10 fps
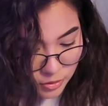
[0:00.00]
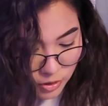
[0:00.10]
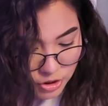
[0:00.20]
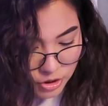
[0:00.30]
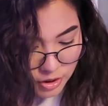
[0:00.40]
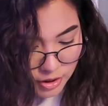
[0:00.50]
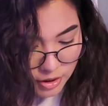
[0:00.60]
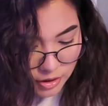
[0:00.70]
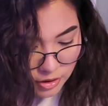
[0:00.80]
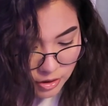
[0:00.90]
question
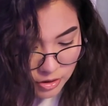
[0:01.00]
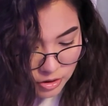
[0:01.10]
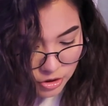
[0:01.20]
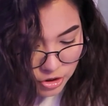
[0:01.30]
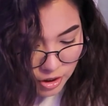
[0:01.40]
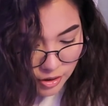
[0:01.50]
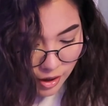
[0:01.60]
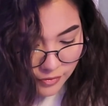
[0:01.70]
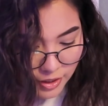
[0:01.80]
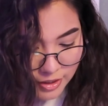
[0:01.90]
is, are you trying to
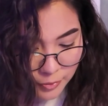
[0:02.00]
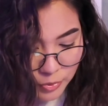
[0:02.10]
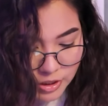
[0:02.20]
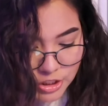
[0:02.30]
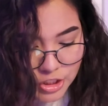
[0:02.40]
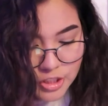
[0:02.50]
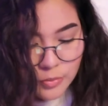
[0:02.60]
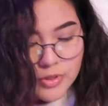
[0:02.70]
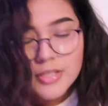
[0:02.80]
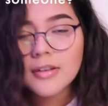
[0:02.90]
have that deep
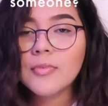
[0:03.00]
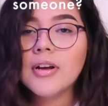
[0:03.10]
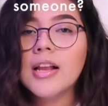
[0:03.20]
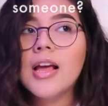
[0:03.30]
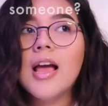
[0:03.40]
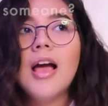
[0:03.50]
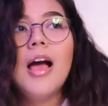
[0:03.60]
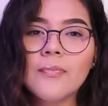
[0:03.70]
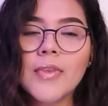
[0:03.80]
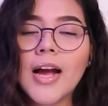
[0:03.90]
relationship with someone?
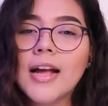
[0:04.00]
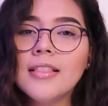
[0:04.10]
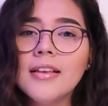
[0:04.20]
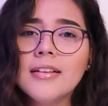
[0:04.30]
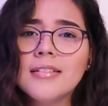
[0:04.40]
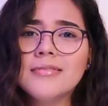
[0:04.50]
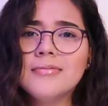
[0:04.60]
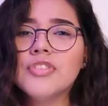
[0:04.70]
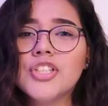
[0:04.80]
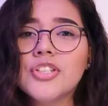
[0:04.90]
Yeah, I think
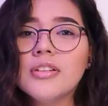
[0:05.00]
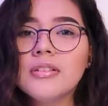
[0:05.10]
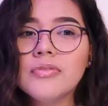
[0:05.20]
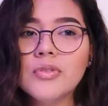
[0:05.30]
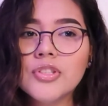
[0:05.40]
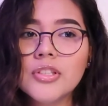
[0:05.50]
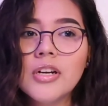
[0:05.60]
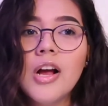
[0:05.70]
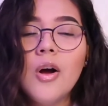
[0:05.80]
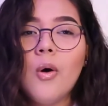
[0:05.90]
for sure in the
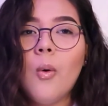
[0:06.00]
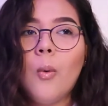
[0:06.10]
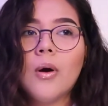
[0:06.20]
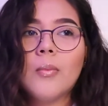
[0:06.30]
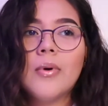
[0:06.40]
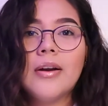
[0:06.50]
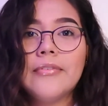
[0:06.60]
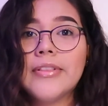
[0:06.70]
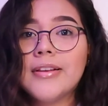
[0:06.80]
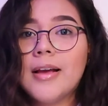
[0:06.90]
future, or
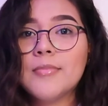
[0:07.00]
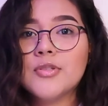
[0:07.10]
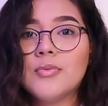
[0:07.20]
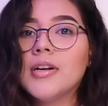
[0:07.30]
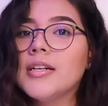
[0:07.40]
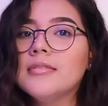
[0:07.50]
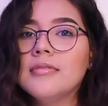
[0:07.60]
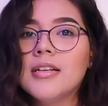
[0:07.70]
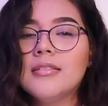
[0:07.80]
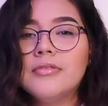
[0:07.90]
whenever the time is right.
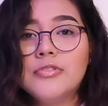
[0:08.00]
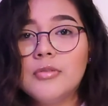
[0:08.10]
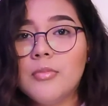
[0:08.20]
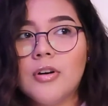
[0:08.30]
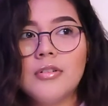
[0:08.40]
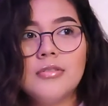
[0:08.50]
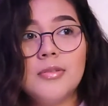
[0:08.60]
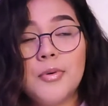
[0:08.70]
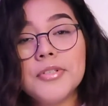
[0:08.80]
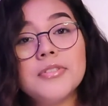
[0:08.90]
Like if tomorrow is
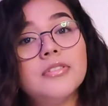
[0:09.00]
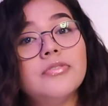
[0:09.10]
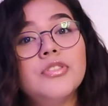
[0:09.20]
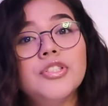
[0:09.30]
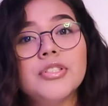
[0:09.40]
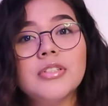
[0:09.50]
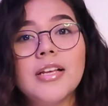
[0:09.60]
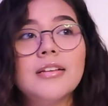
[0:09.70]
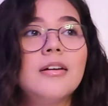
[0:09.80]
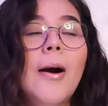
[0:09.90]
the future,
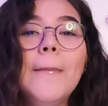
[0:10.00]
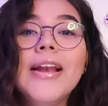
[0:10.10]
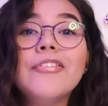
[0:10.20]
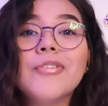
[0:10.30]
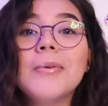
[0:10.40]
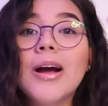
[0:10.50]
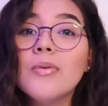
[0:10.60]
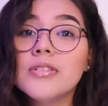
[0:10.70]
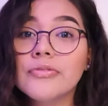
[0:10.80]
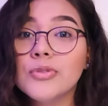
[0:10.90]
like a minute from now
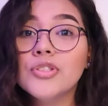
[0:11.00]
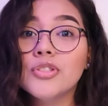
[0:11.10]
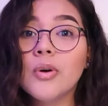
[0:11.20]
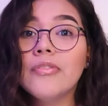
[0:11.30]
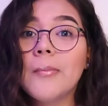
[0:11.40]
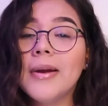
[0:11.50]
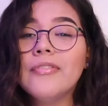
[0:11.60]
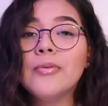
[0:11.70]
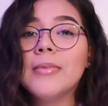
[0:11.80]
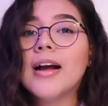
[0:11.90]
is the future. So if a
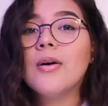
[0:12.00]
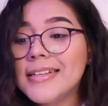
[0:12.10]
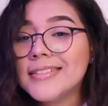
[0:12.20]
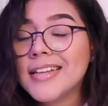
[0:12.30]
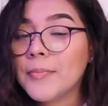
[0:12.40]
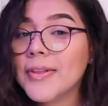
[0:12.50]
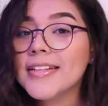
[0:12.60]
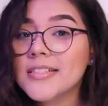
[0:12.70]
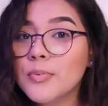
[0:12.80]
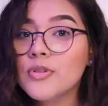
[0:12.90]
minute from now is the time that
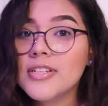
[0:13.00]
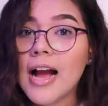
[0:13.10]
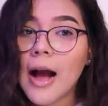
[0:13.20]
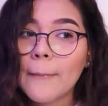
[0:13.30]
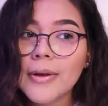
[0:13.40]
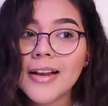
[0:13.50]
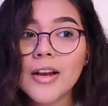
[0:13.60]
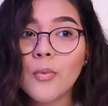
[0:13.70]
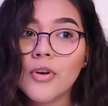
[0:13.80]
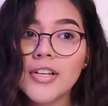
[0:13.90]
it's supposed to happen and
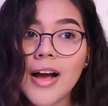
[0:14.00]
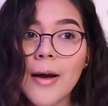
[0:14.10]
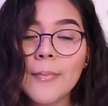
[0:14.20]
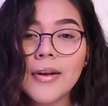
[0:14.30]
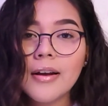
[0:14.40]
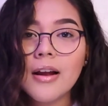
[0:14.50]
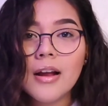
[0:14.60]
it were to happen,